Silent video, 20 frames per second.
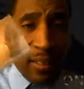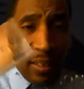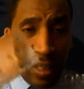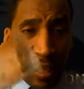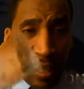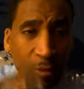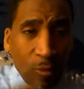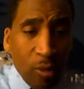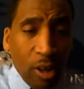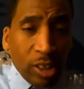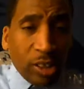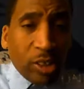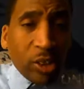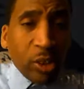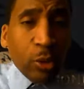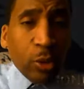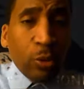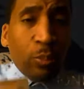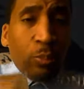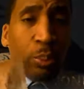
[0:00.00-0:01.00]
And once
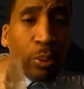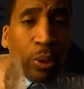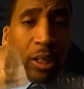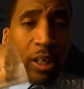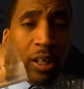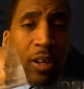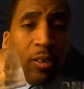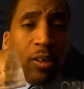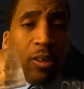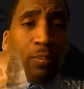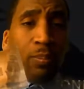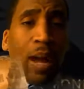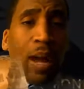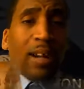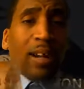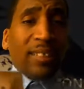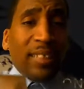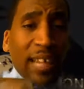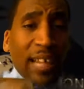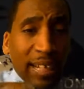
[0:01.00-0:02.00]
you put it on the
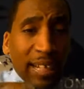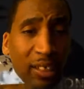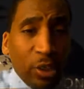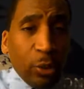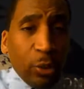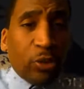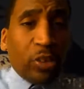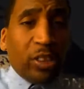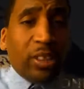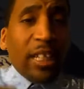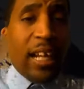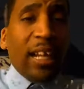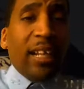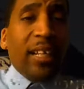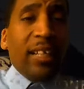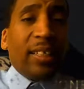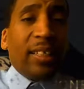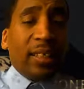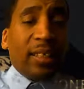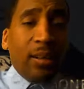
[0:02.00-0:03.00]
blockchain and you sell it
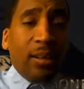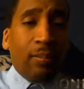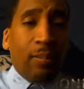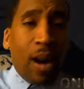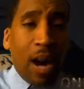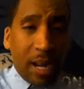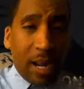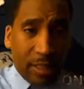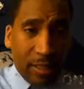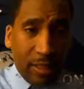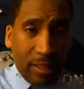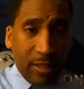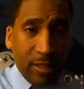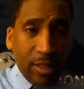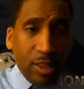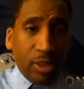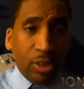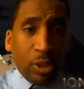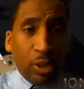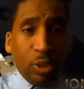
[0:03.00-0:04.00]
into the market,
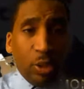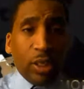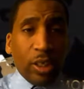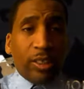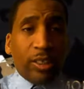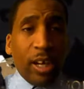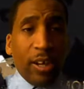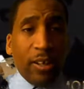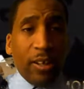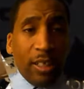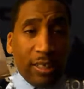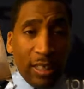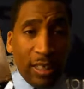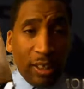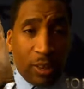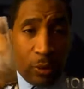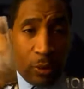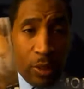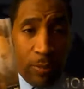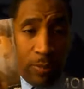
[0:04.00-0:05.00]
so you can turn this
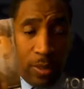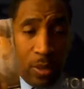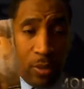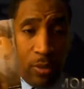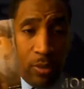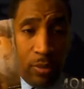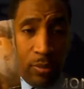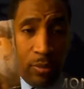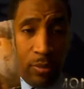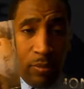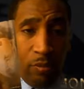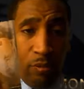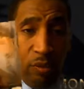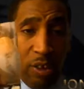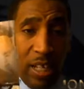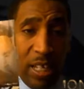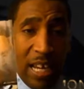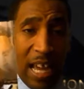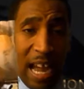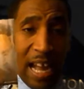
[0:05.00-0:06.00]
into crypto,
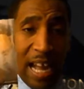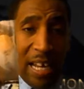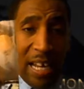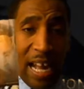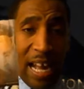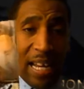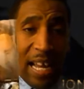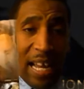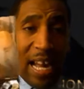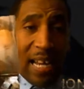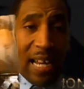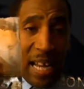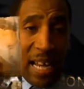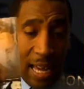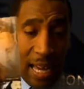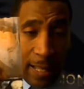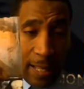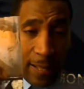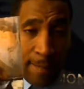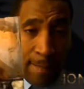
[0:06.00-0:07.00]

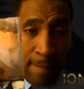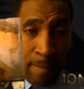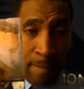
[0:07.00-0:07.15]
V9999.